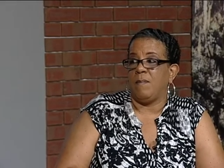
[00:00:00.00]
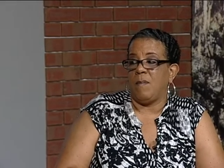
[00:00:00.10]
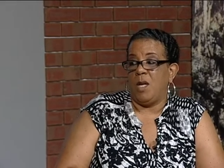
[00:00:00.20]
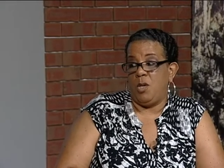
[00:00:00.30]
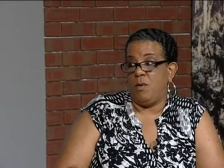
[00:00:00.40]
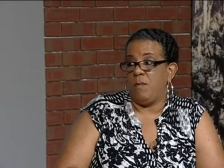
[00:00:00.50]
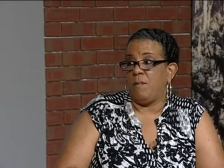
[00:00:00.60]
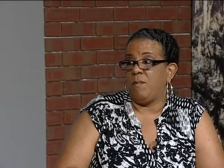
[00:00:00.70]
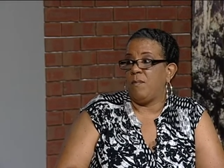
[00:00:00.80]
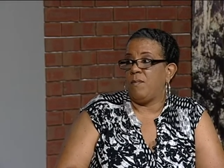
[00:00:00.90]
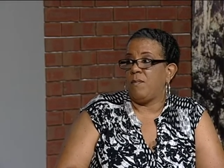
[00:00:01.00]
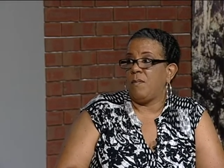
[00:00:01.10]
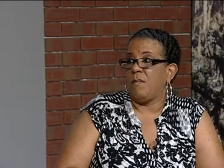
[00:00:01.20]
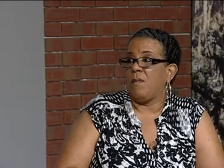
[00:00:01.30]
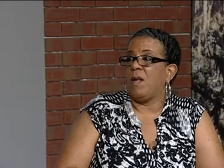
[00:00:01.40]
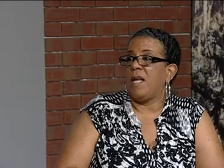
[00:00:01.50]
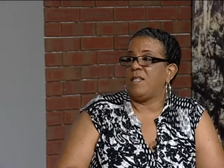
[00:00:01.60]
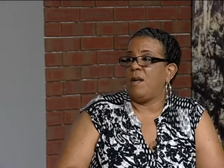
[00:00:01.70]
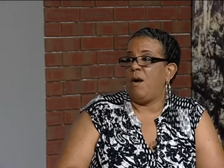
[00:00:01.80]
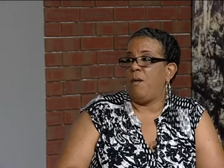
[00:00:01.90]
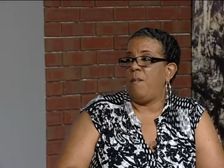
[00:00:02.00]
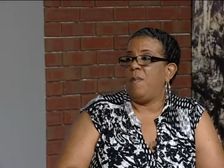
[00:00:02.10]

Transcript: They you, just want to be together. That's all.